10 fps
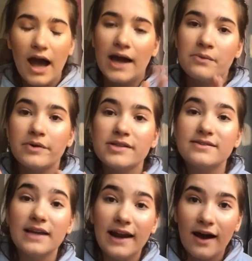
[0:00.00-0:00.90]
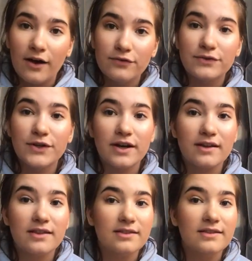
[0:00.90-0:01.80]
I was an elf
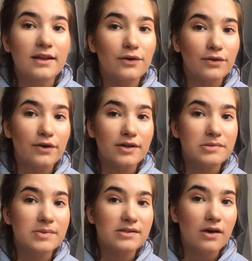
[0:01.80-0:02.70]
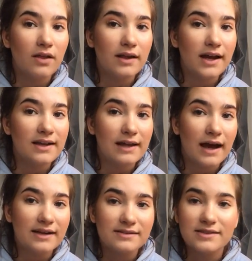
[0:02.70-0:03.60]
during, you know, the Christmas holiday,
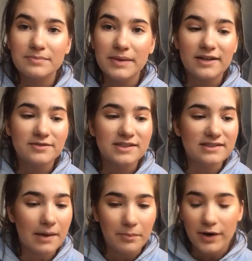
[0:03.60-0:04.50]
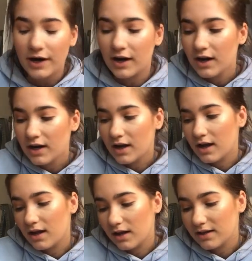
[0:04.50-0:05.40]
last bit of December
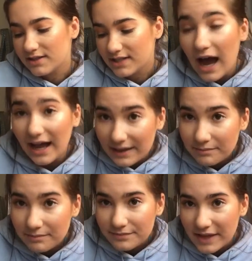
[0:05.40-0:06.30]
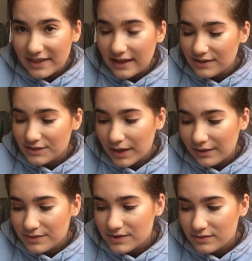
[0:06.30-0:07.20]
time. Like, that's when I
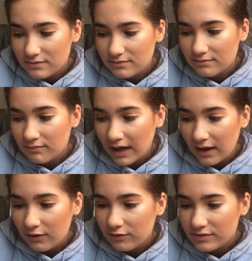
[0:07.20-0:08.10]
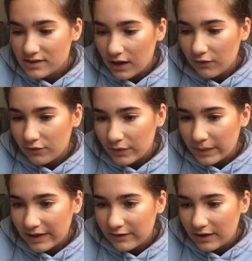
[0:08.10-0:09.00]
was my elf self or
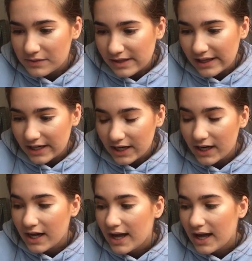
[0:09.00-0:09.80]
whatever. I was glitter.